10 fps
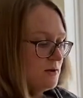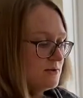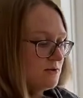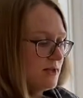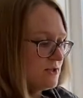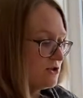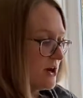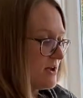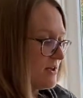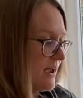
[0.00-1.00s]
So let's
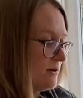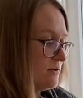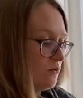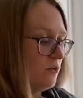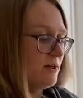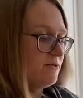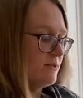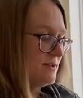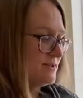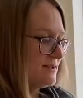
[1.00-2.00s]
try again with
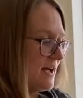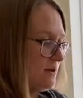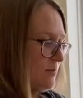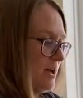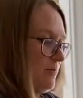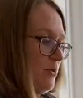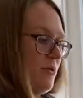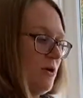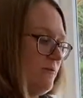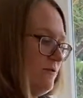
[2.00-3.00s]
the sandpaper
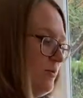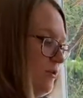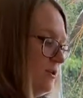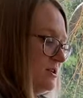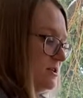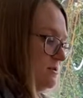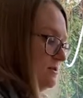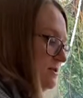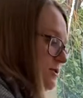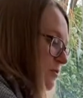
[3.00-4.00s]
part of the board.
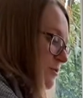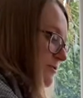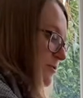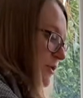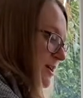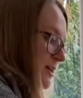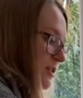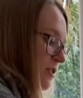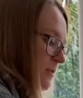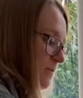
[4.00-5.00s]
So I'll move the brick
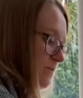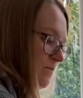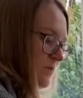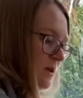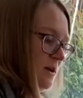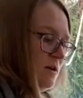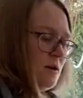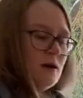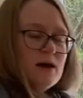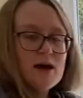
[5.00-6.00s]
here,
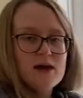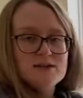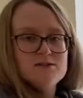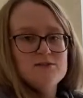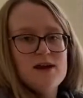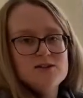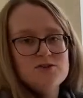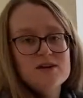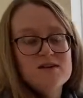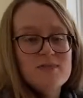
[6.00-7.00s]
and as
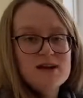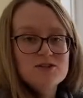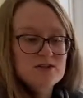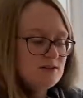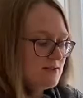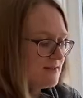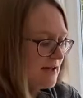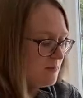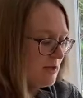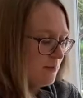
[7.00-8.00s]
you can imagine, the
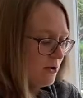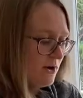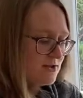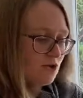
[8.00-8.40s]
sandpaper is a